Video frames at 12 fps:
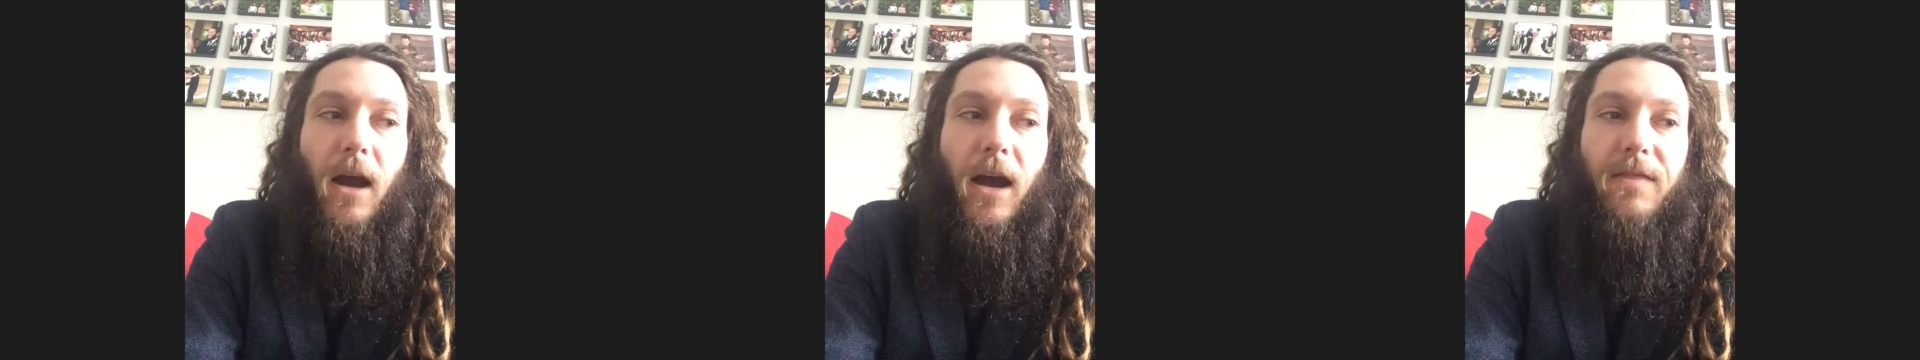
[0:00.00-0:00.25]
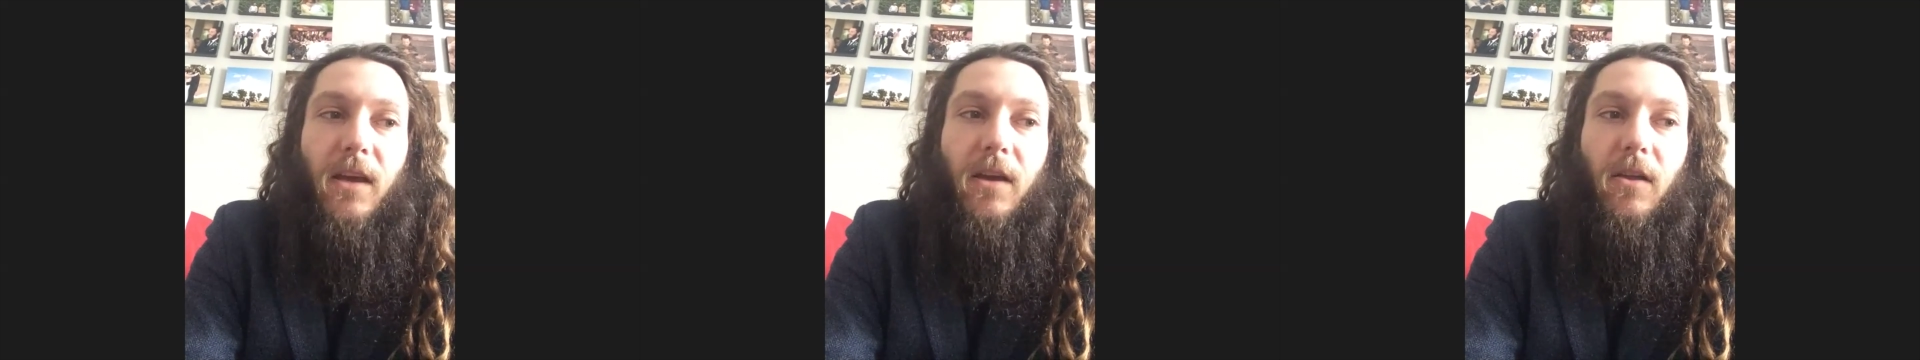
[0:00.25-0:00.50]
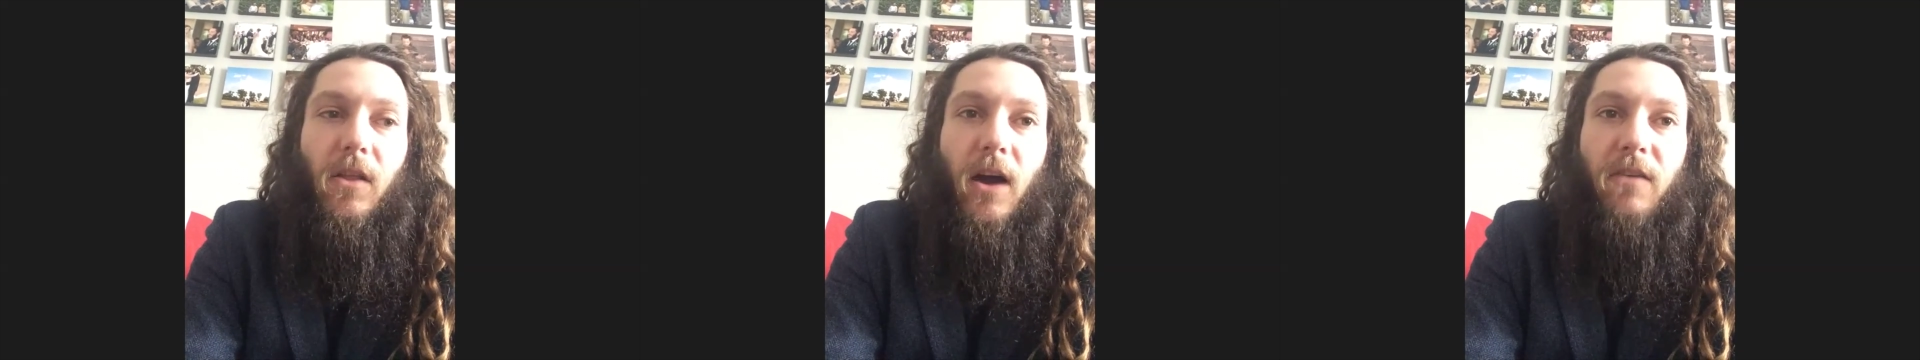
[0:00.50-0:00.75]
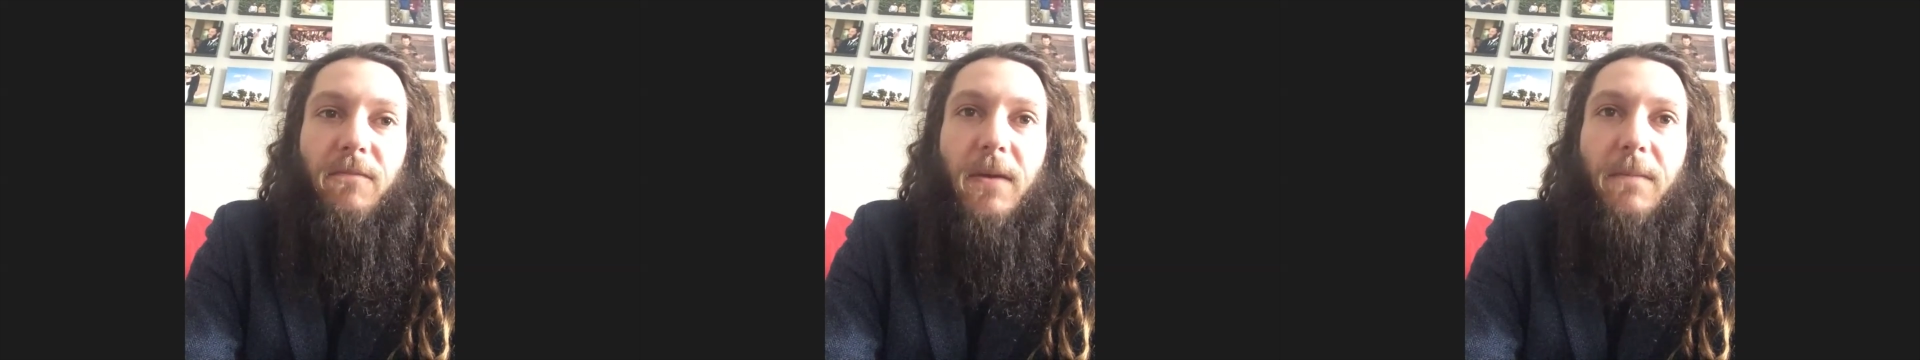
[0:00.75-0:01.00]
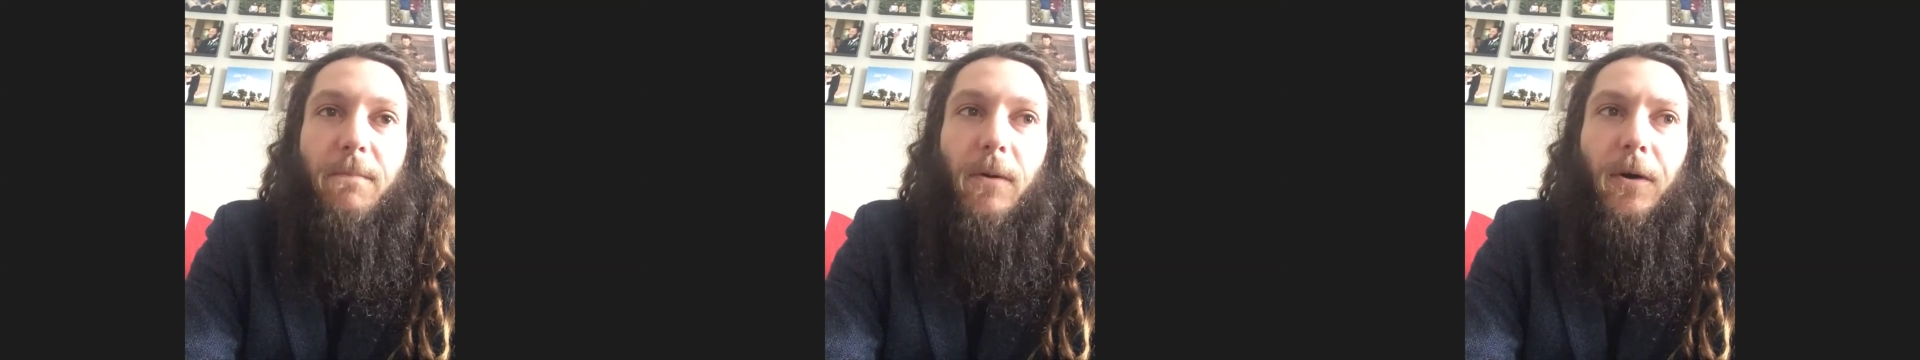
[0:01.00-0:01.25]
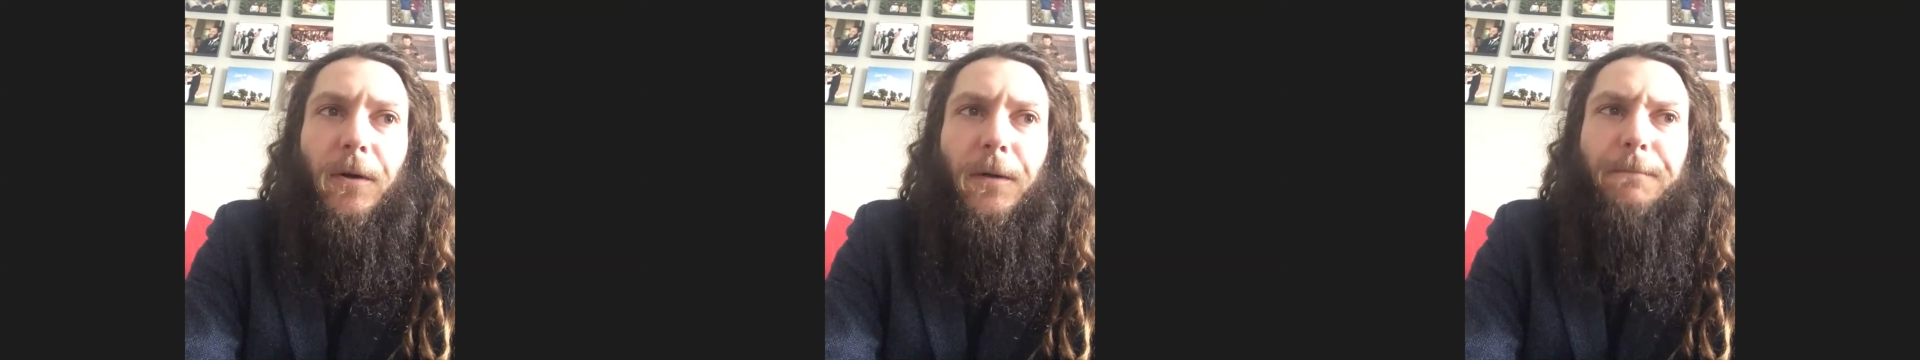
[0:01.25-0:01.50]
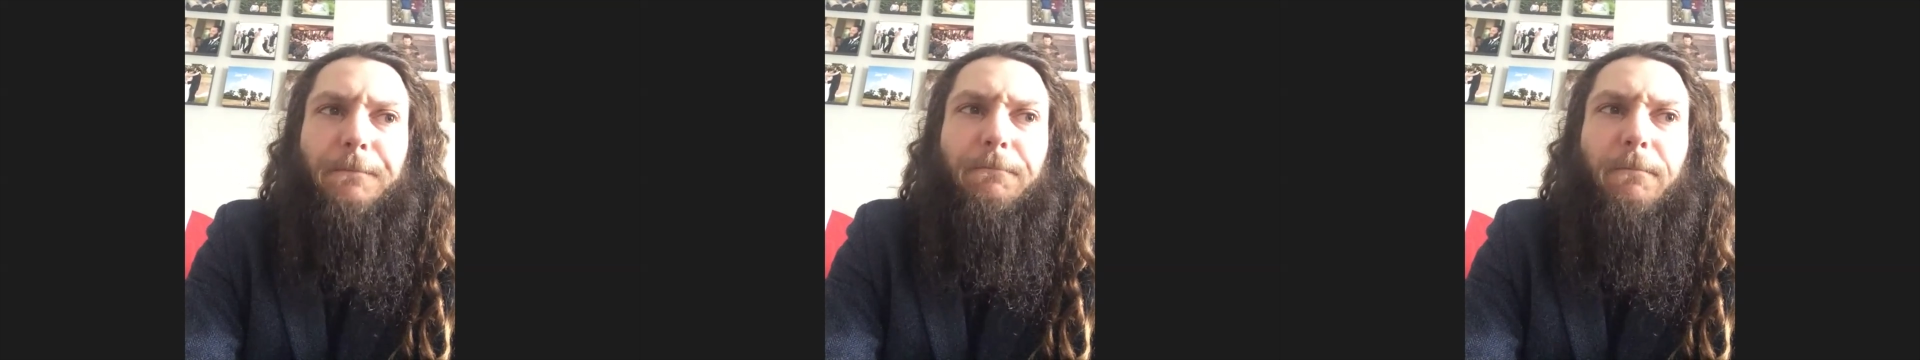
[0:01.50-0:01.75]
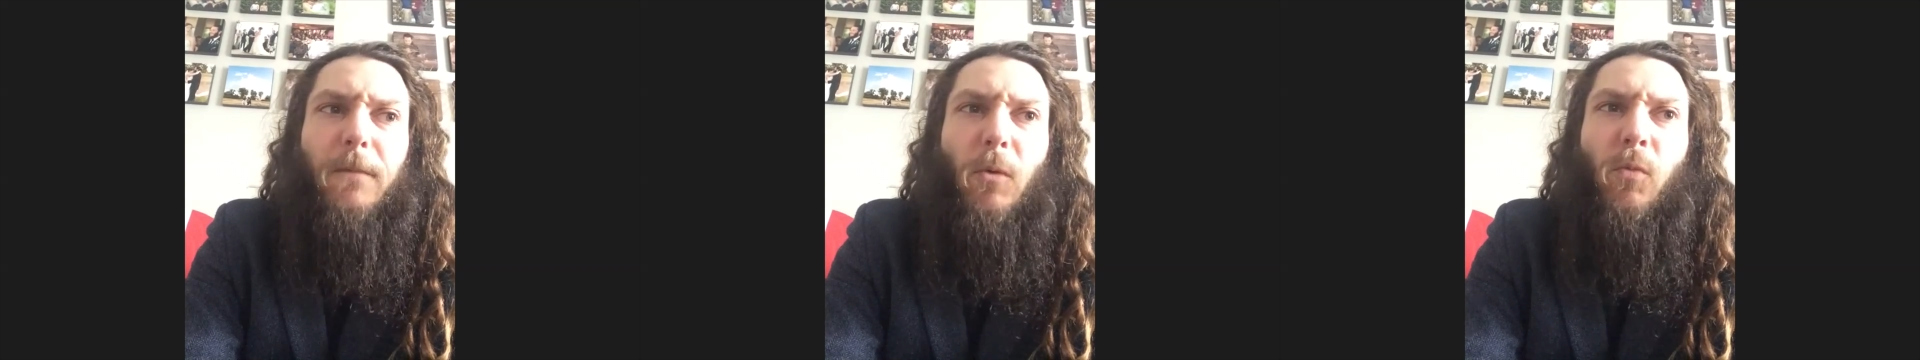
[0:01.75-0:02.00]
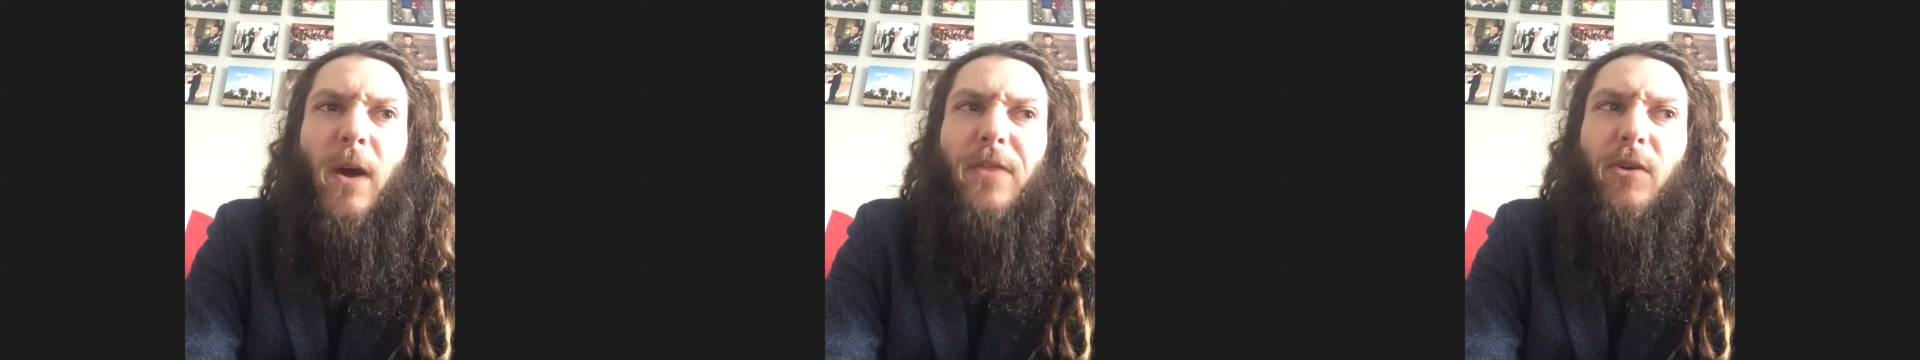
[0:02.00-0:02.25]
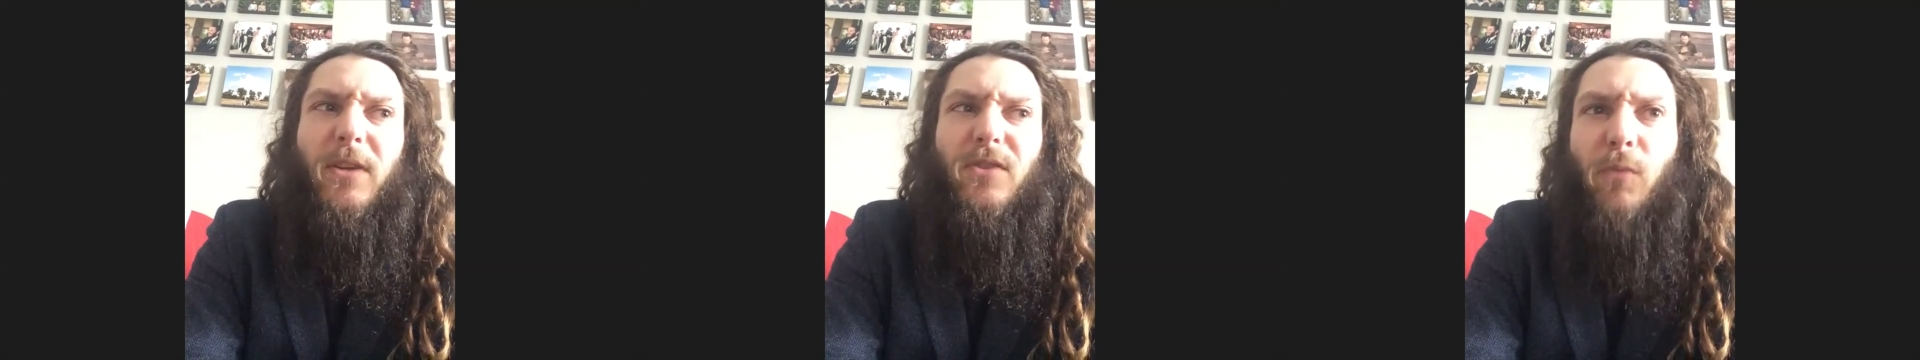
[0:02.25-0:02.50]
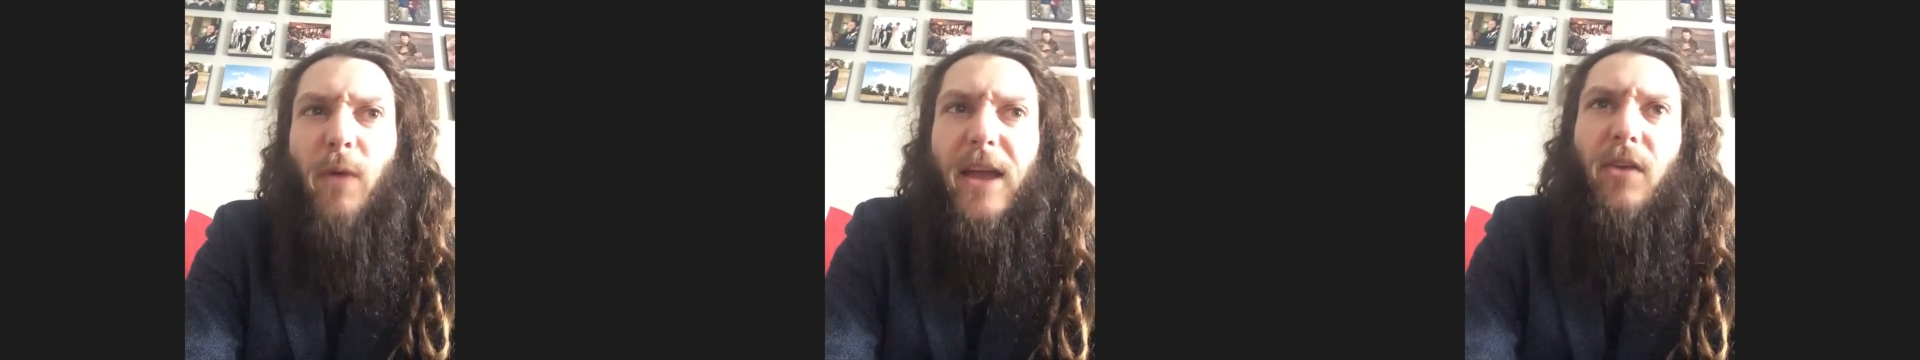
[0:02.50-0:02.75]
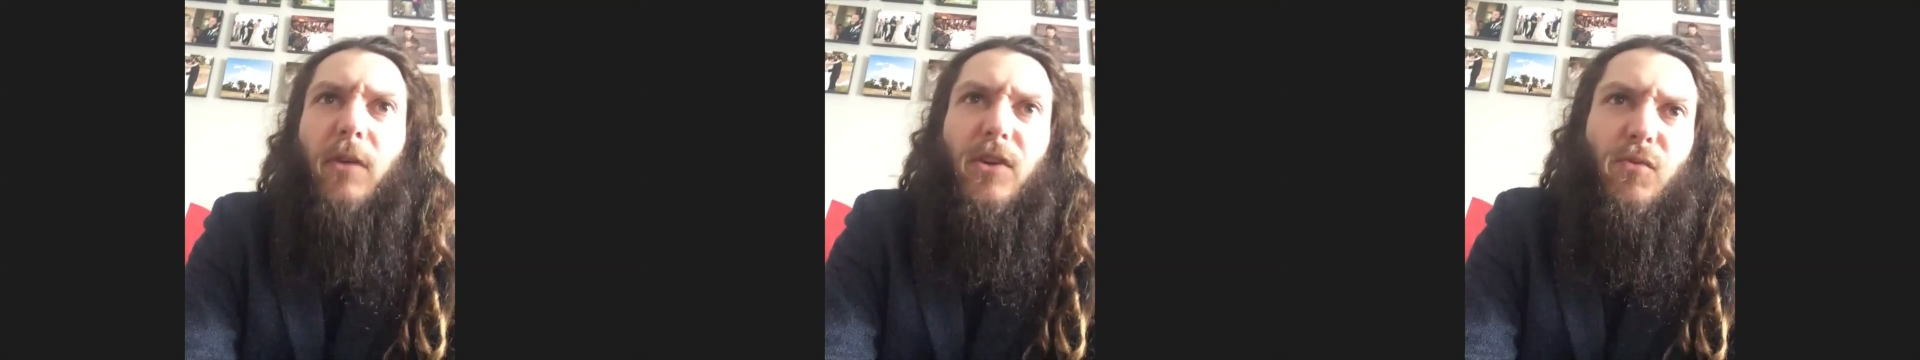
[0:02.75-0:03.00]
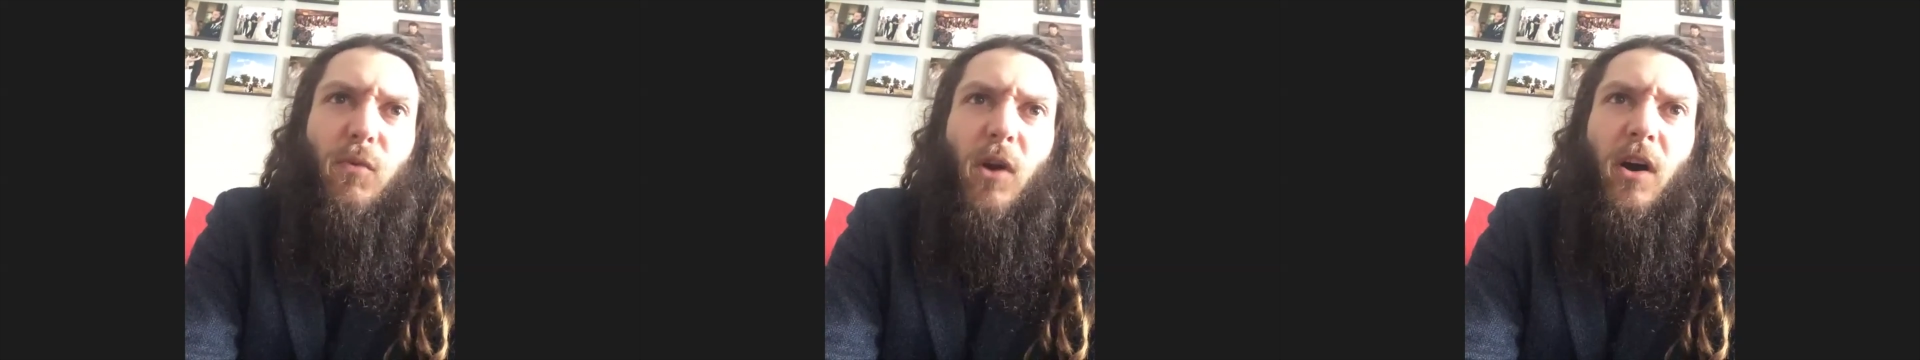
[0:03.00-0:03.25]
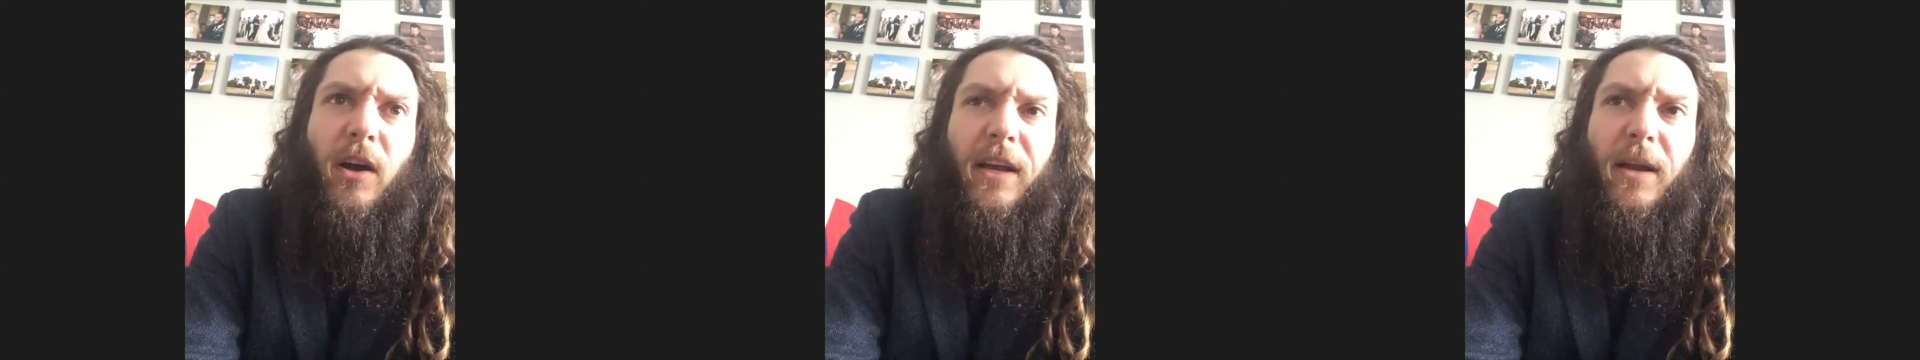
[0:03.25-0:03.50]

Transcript: I think, a lot of people, whether it's right or it's wrong,